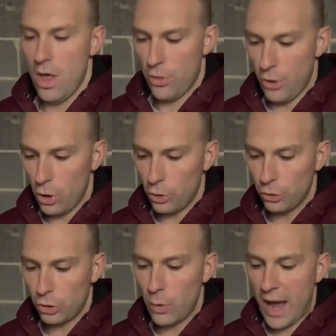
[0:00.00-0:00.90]

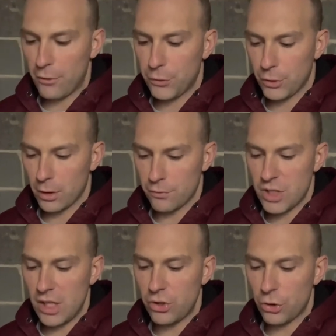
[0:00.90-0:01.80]
Those who have served
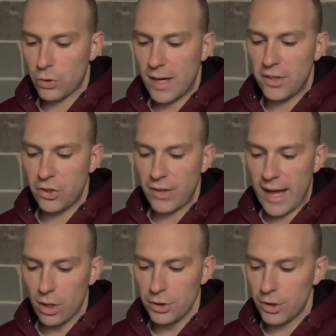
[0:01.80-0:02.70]
Jesus Christ as
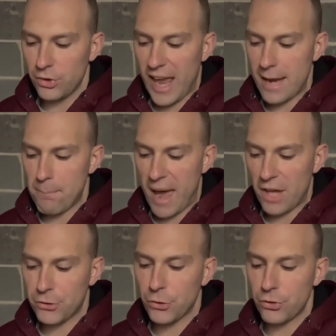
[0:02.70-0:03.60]
elders and
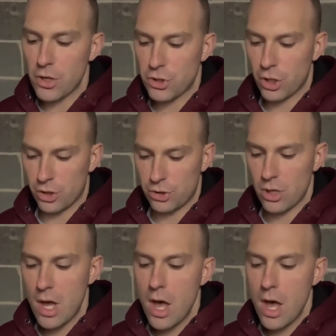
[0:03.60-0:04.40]
pastors in the church